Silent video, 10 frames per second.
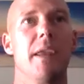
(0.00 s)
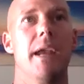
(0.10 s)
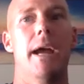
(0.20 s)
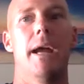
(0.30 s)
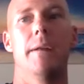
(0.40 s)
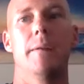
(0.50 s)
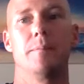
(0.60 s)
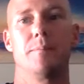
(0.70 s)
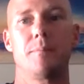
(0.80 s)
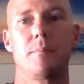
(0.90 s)
And
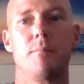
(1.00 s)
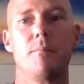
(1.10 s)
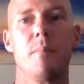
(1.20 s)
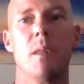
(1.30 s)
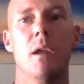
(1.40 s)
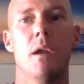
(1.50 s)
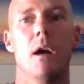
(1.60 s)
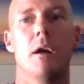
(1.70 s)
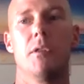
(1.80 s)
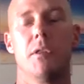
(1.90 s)

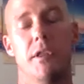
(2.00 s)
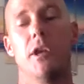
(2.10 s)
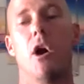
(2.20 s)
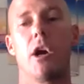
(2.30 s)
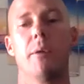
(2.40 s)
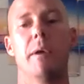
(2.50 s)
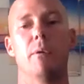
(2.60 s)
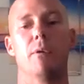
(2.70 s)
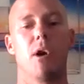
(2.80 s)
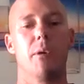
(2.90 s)
the argument
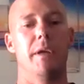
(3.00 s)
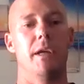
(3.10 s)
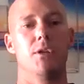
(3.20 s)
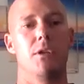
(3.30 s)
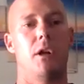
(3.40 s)
with rugby is